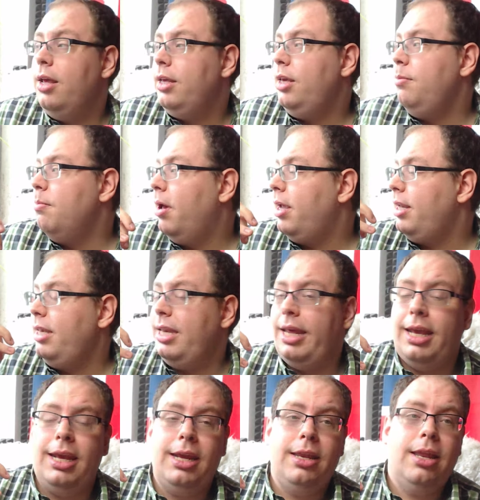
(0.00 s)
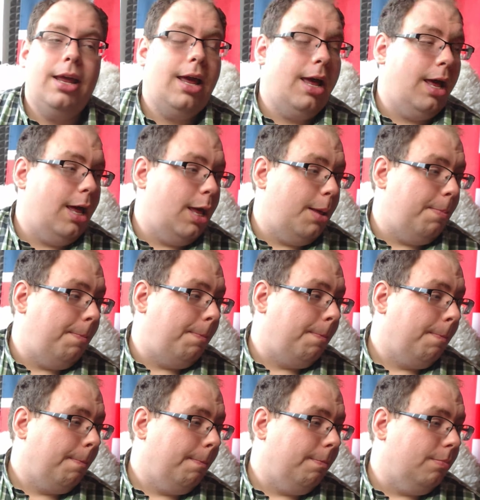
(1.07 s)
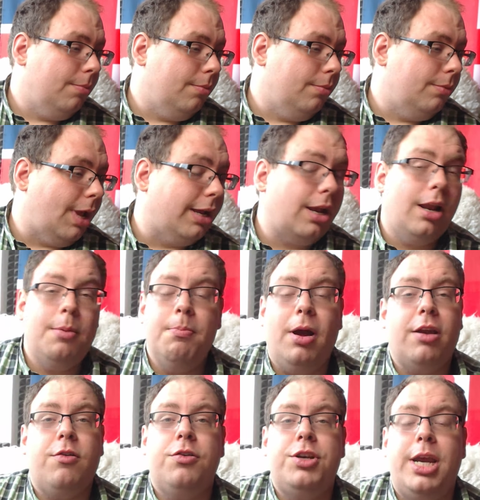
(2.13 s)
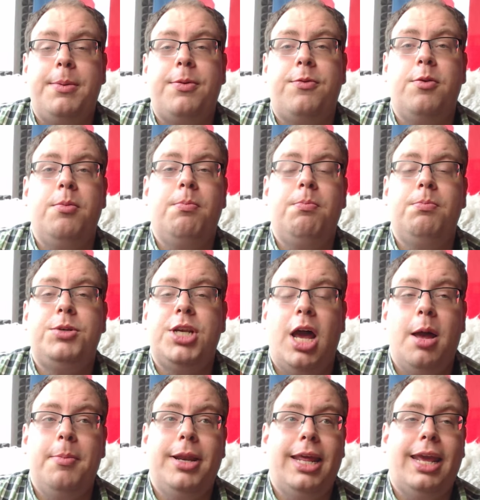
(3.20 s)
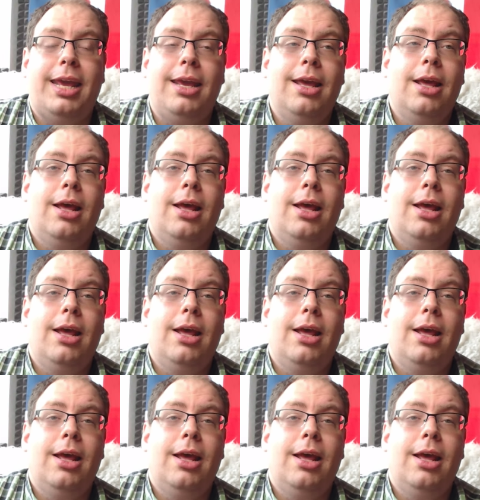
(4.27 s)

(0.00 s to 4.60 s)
You might need, I don't know, microchips from Germany.